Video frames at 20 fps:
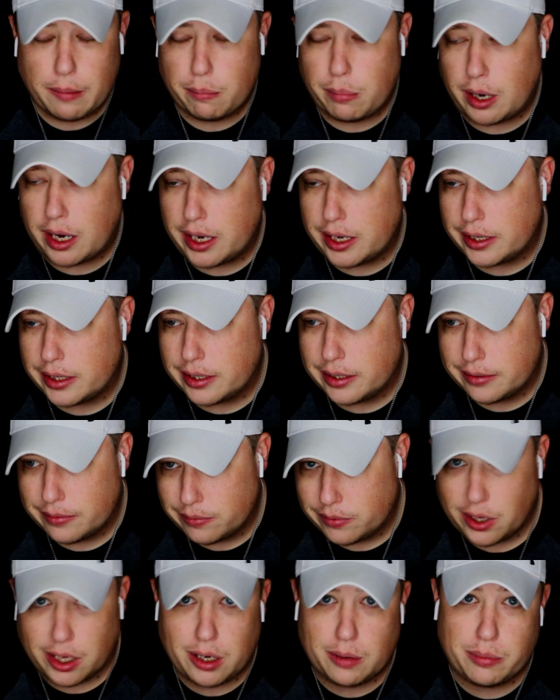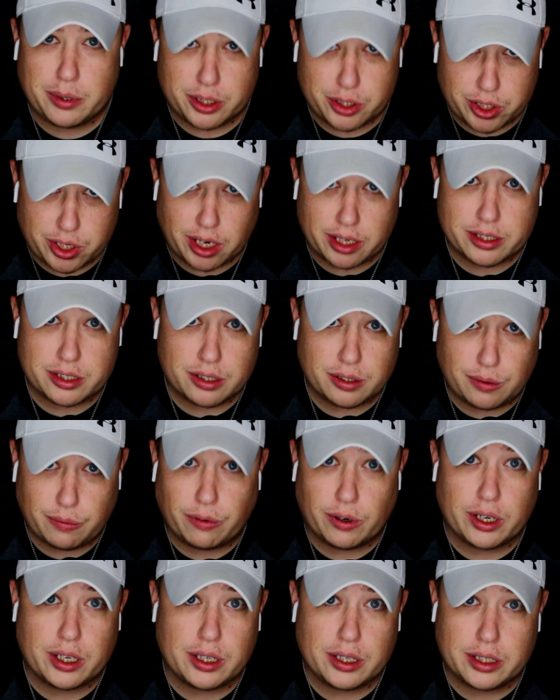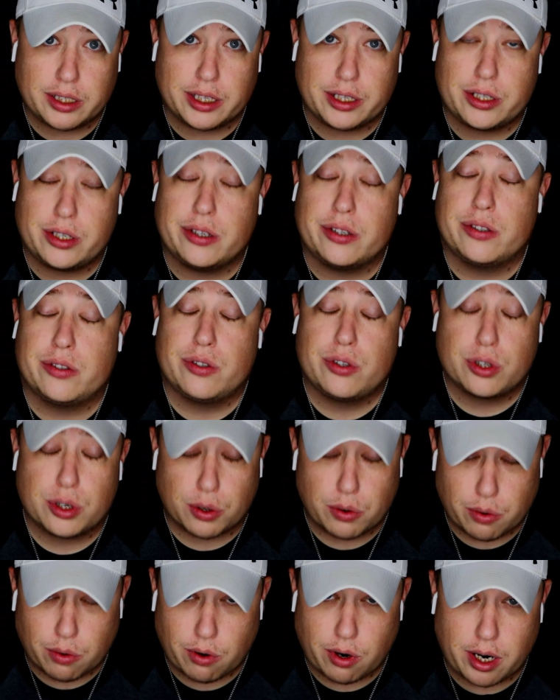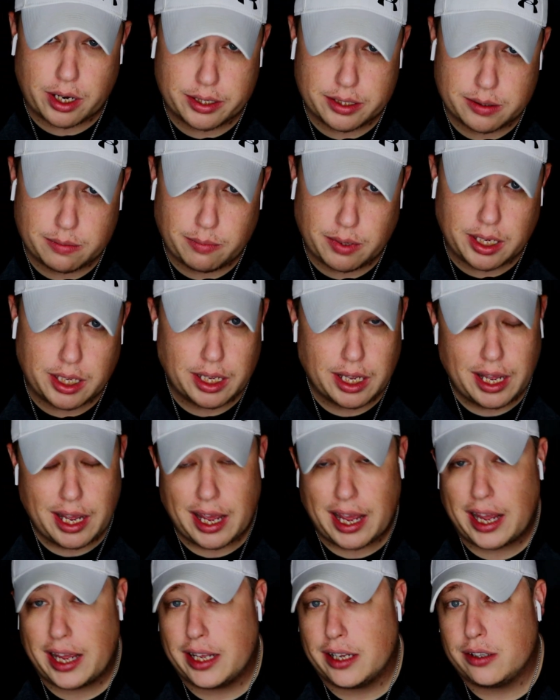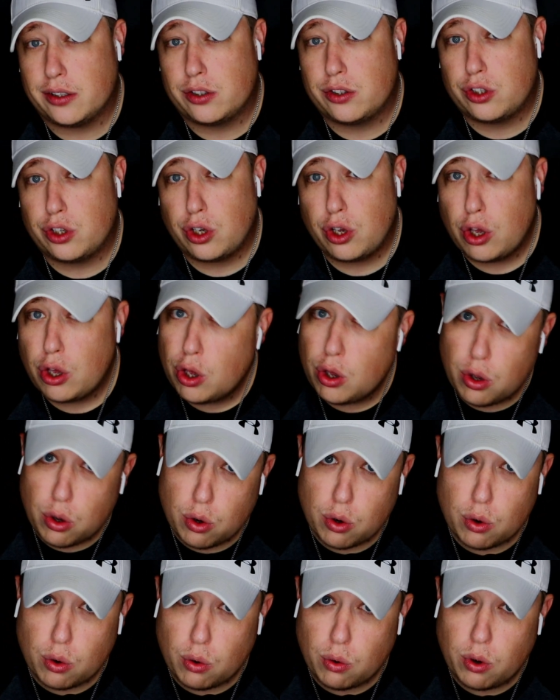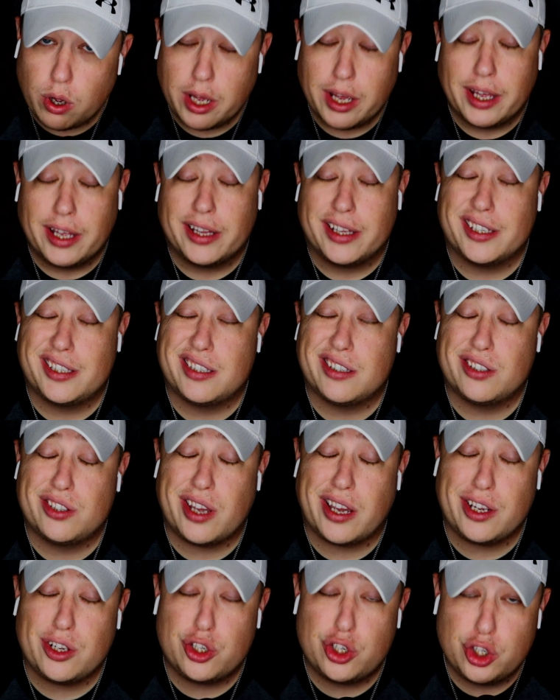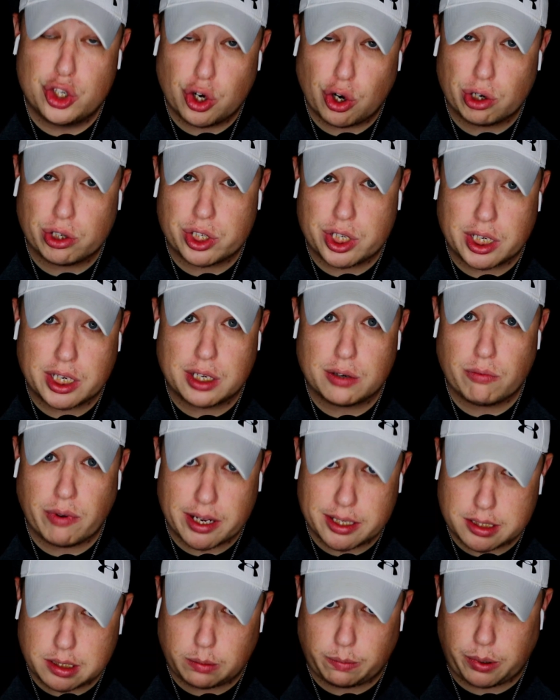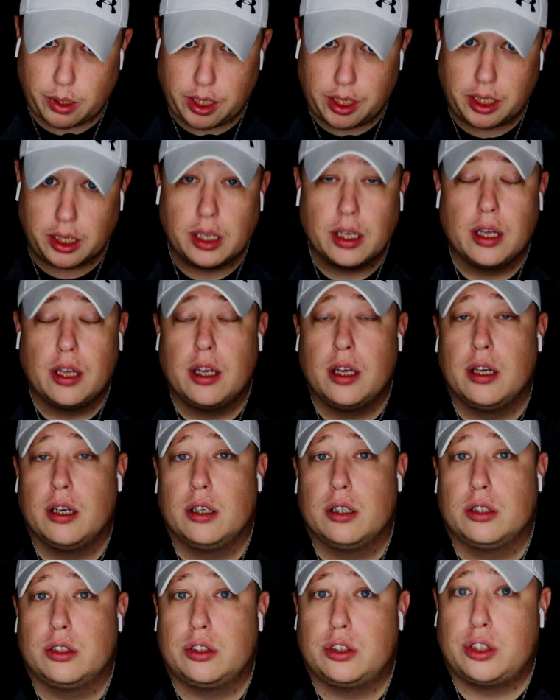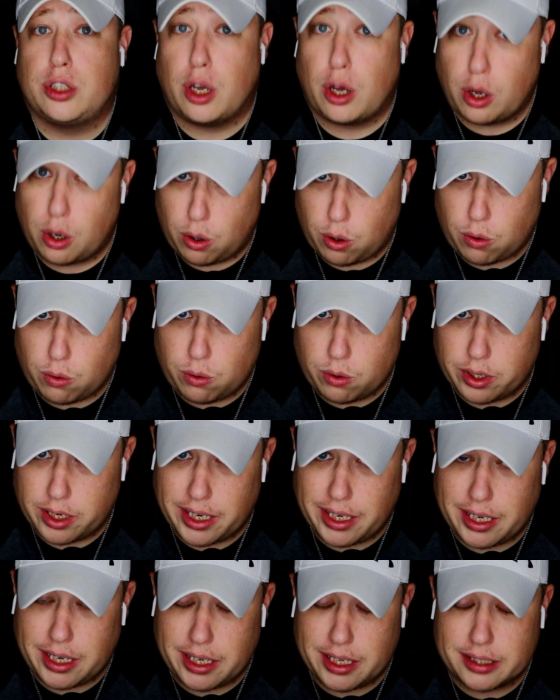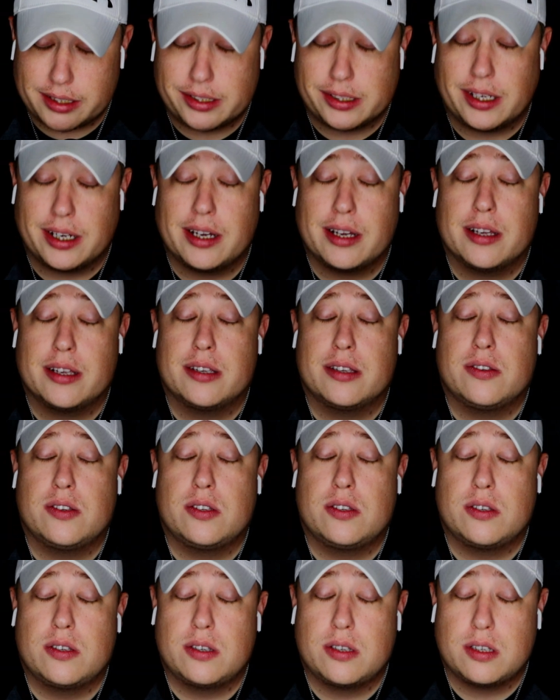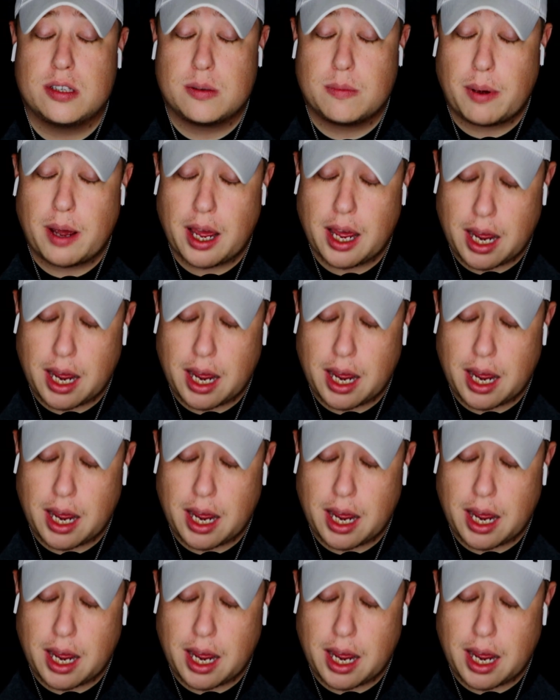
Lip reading: but it'll be just as freaking delicious. Trust me. And two, this is a jerk chicken recipe, so it is spicy.